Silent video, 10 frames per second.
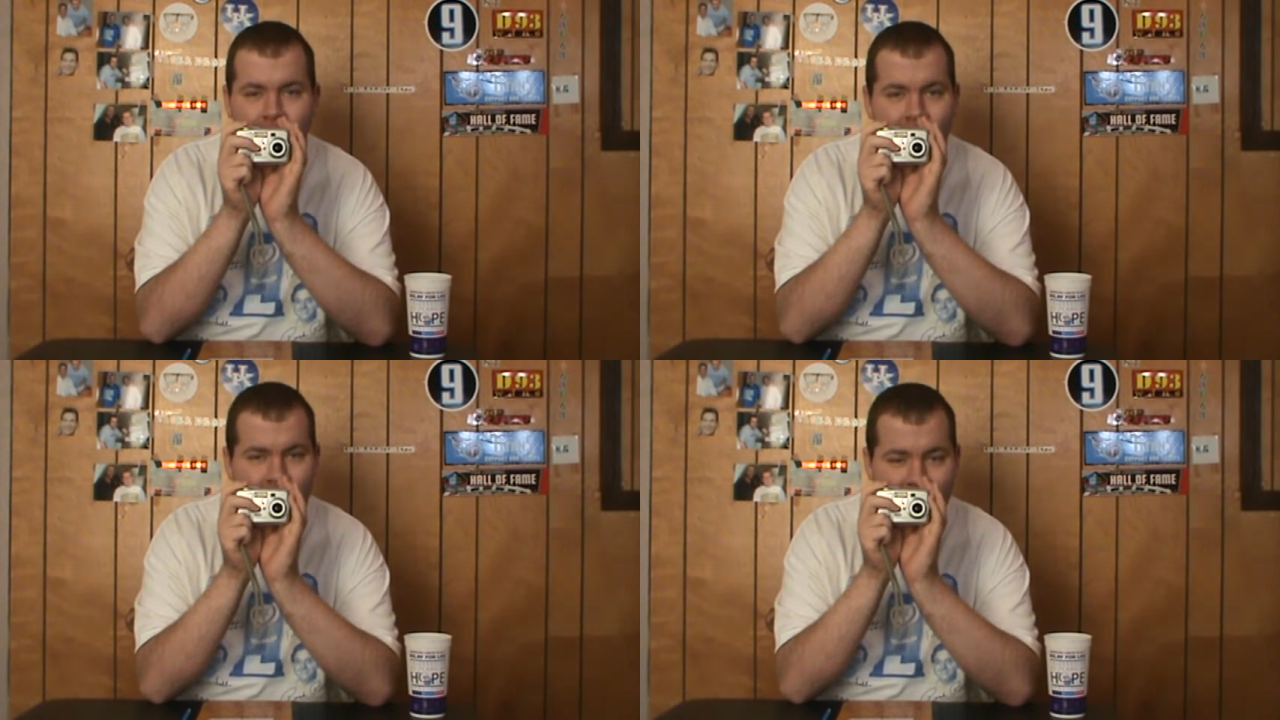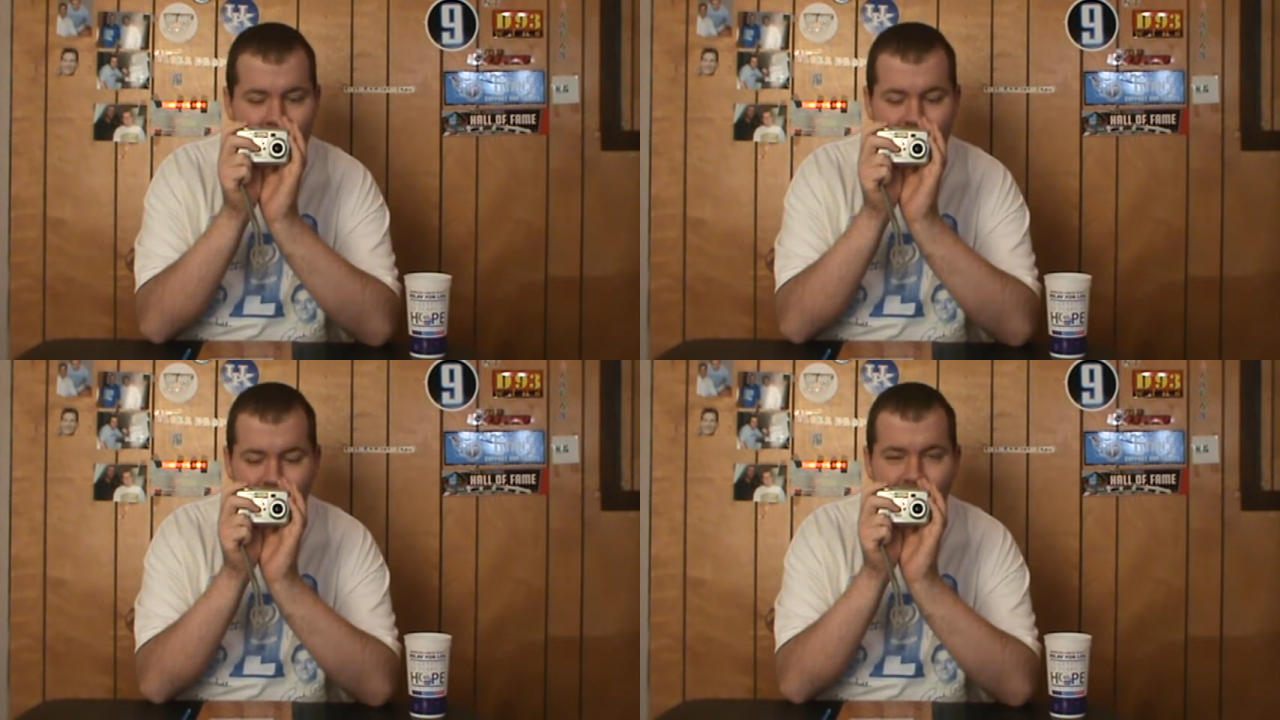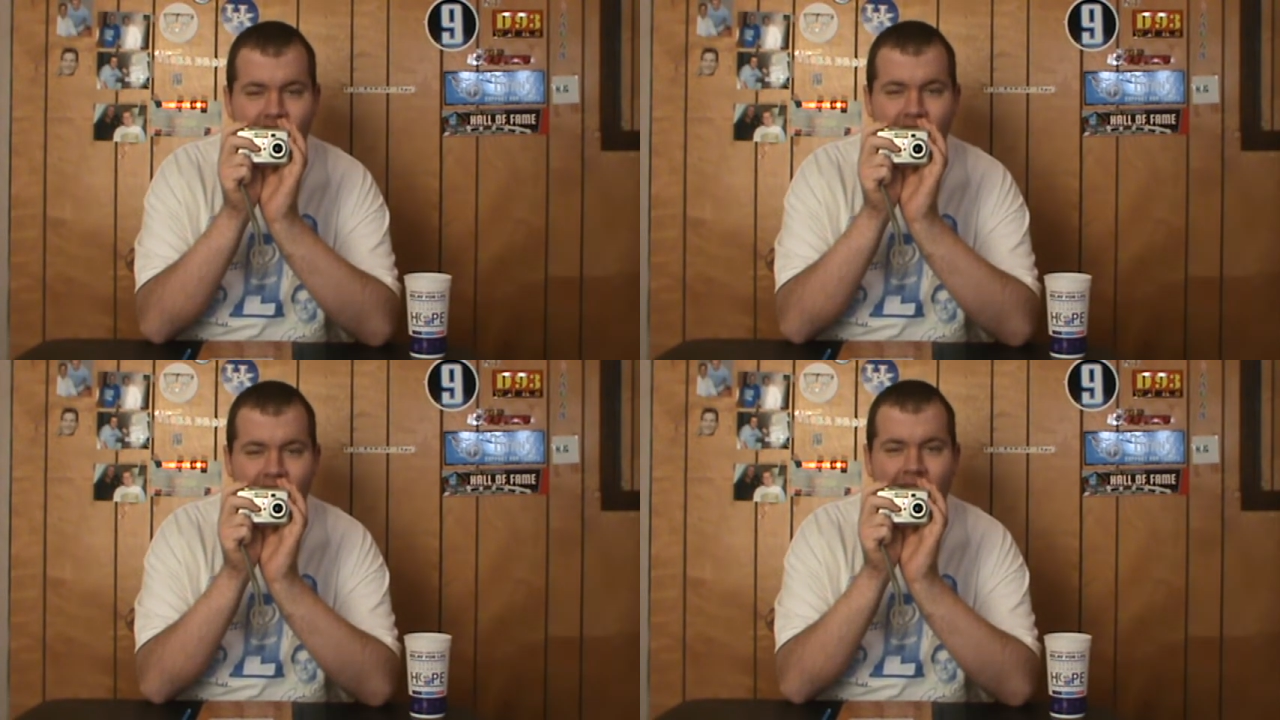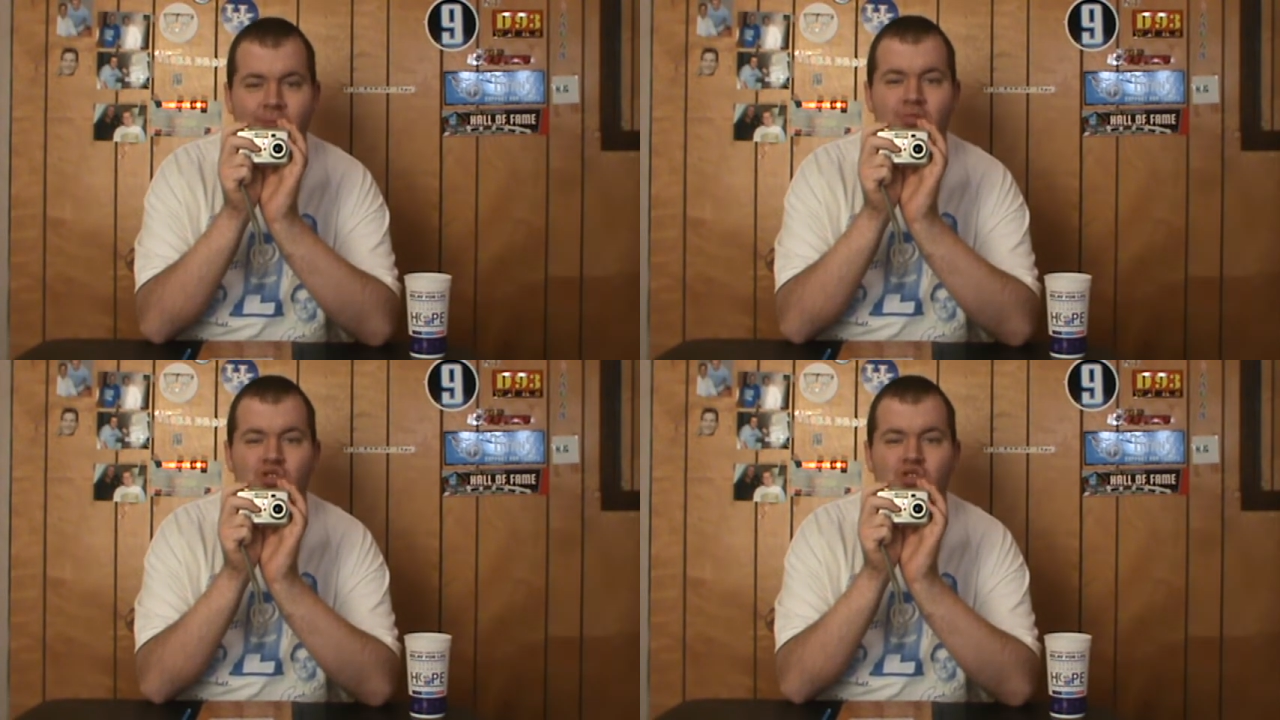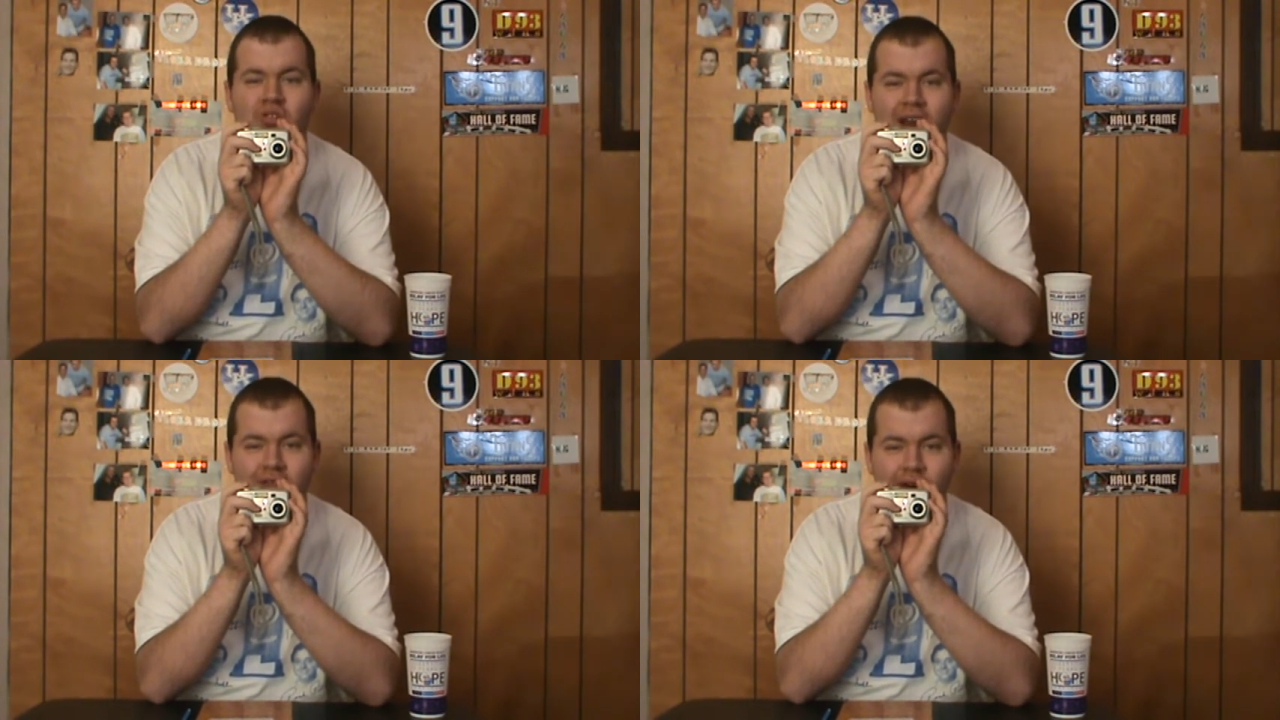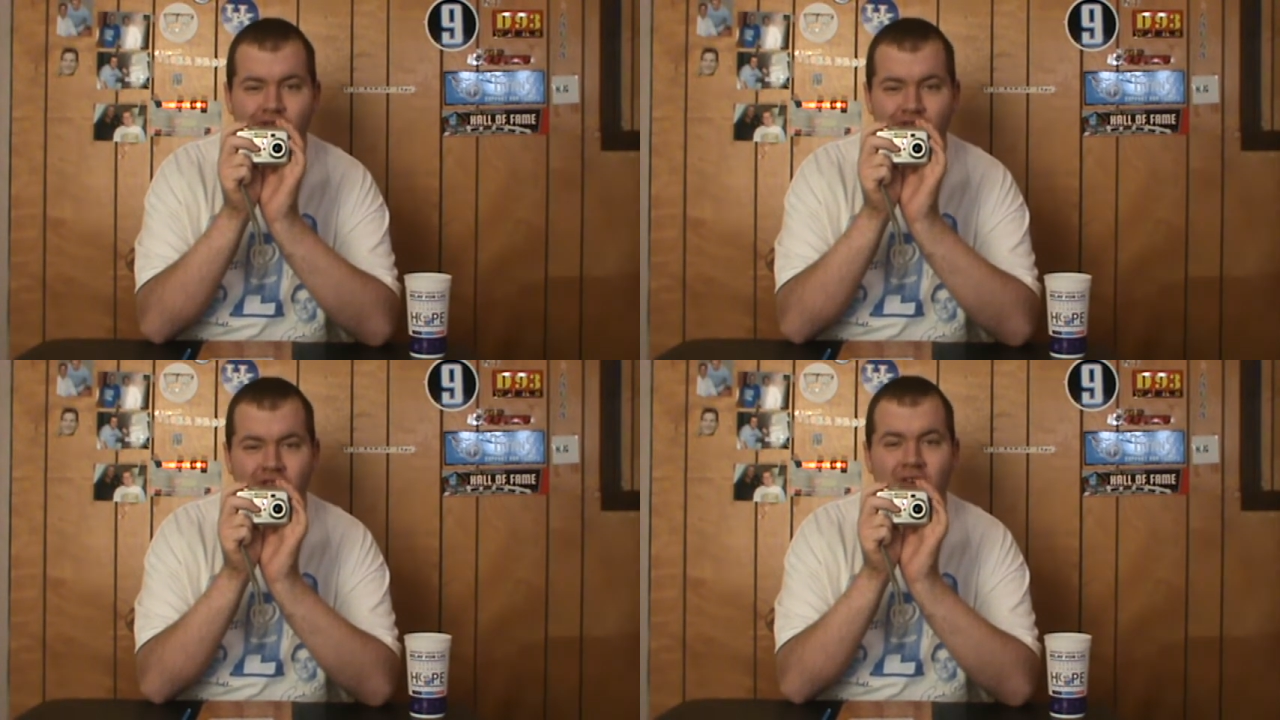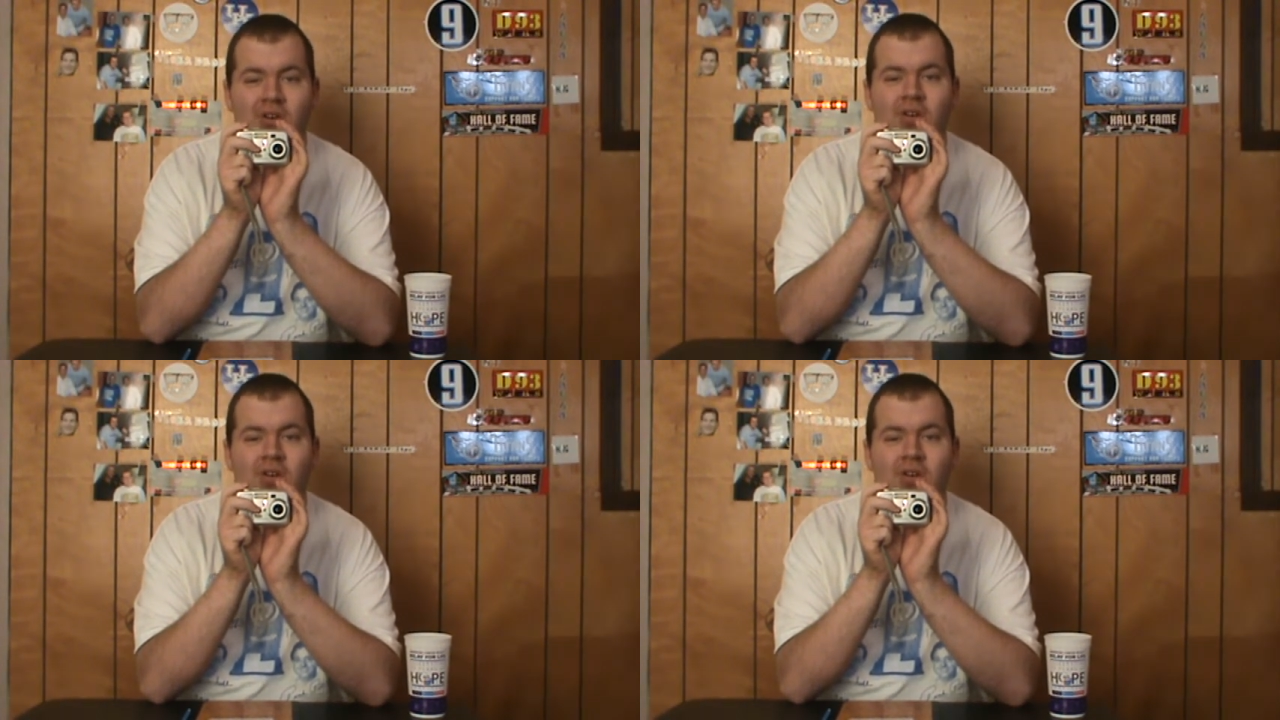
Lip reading: I think it's just time to transition